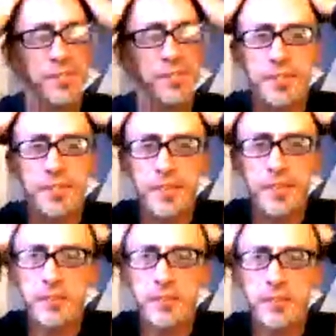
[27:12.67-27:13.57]
I haven't done
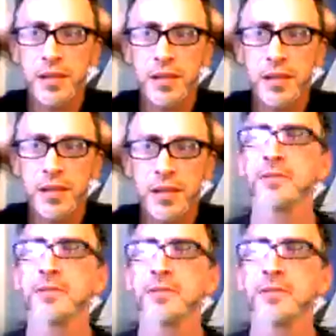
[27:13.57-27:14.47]
anything in my
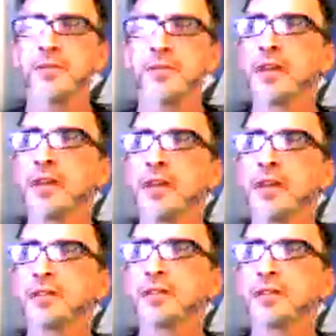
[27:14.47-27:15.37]
life
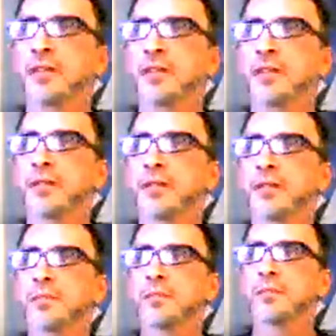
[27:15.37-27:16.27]
that
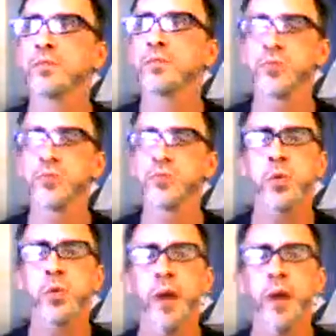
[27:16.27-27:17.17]
would
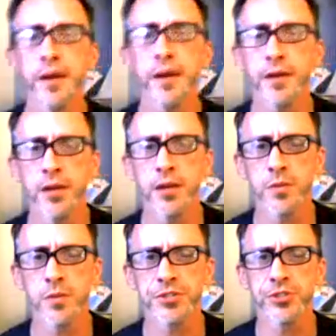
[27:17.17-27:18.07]
require
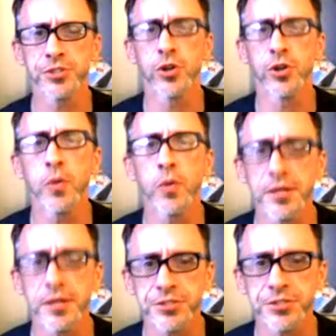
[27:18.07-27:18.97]
anyone to know my
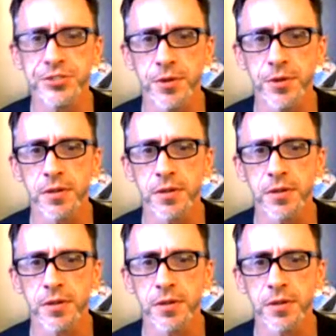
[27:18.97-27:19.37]
story